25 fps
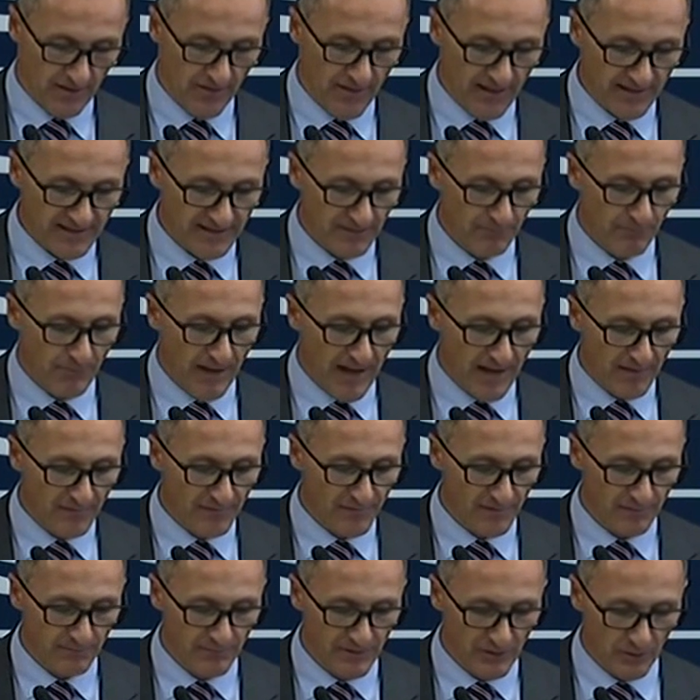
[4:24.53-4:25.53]
That's
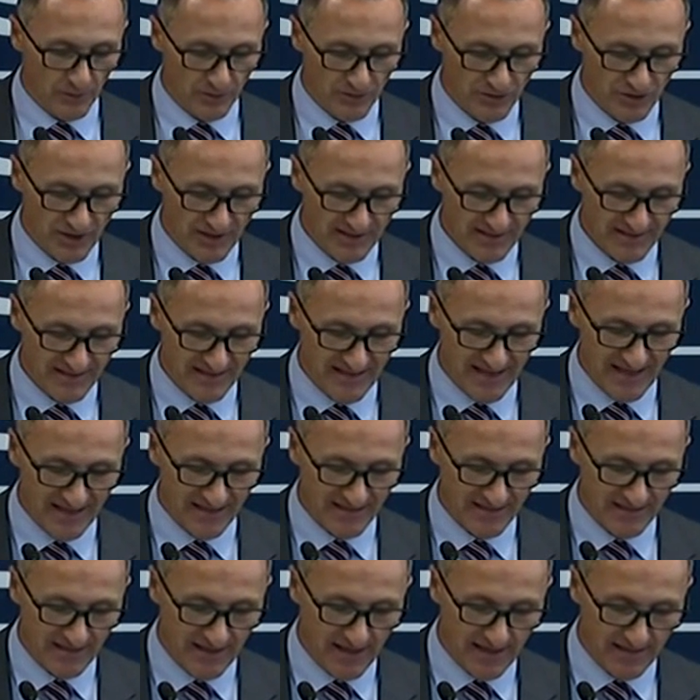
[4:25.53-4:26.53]
above and beyond just the
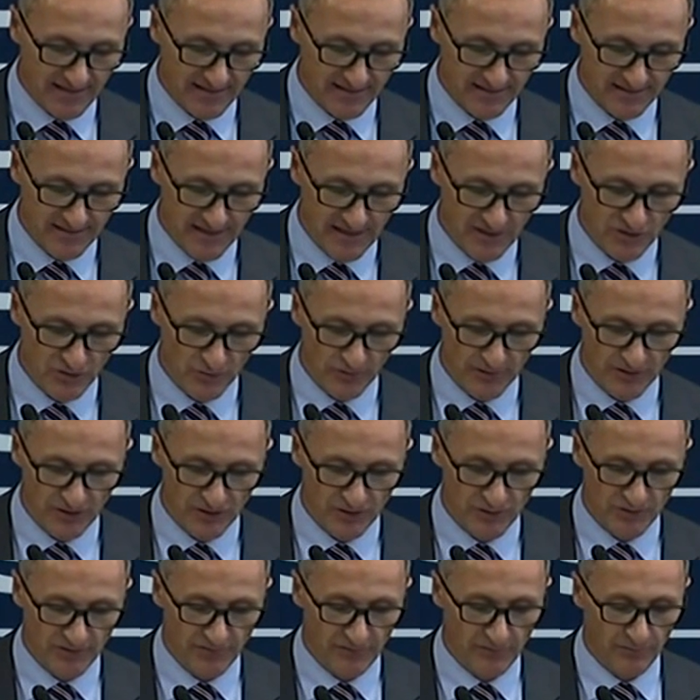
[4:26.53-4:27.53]
existential
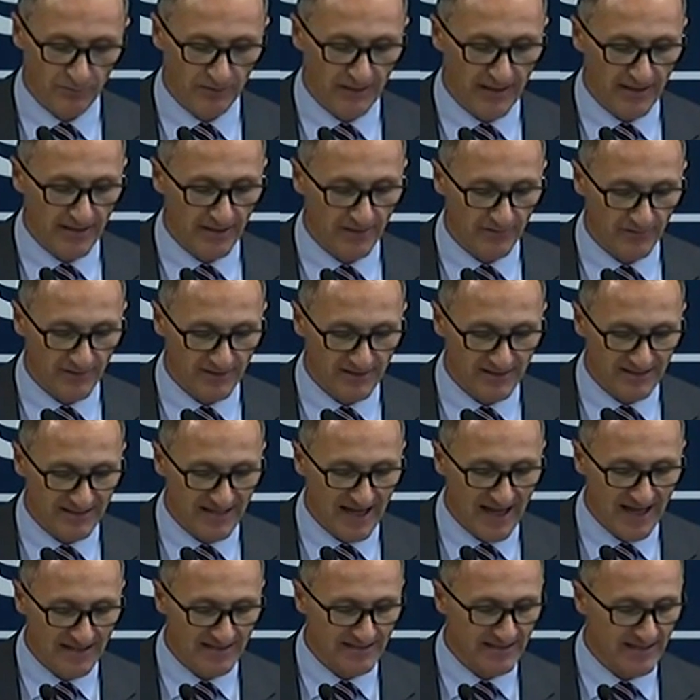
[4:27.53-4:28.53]
issues of a planet that
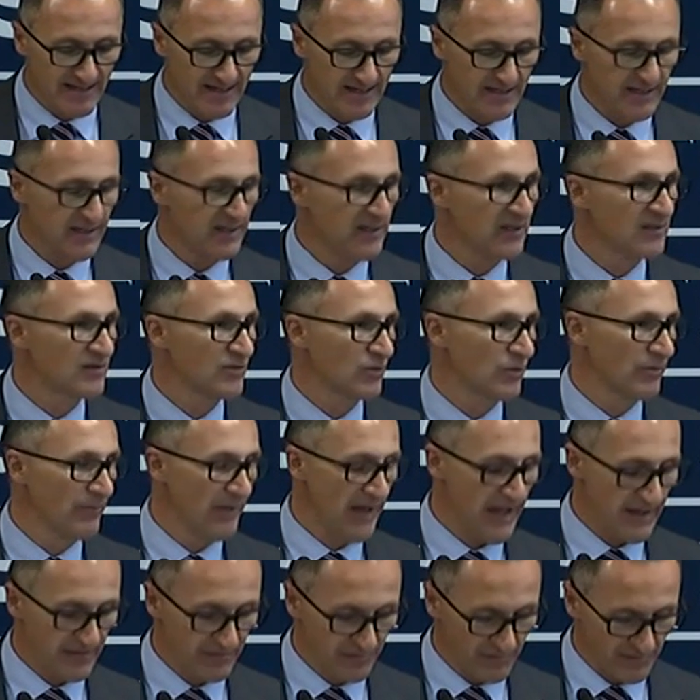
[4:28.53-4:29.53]
starts getting into a
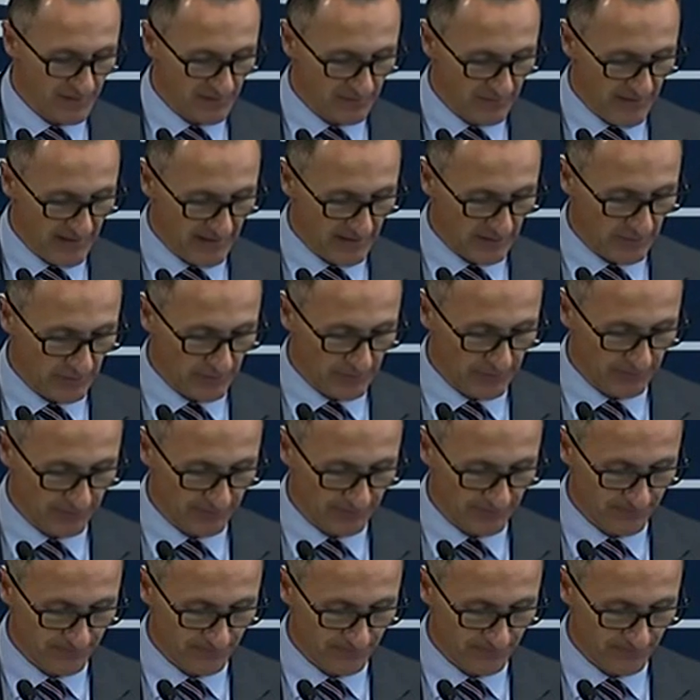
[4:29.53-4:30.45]
bad feedback loop.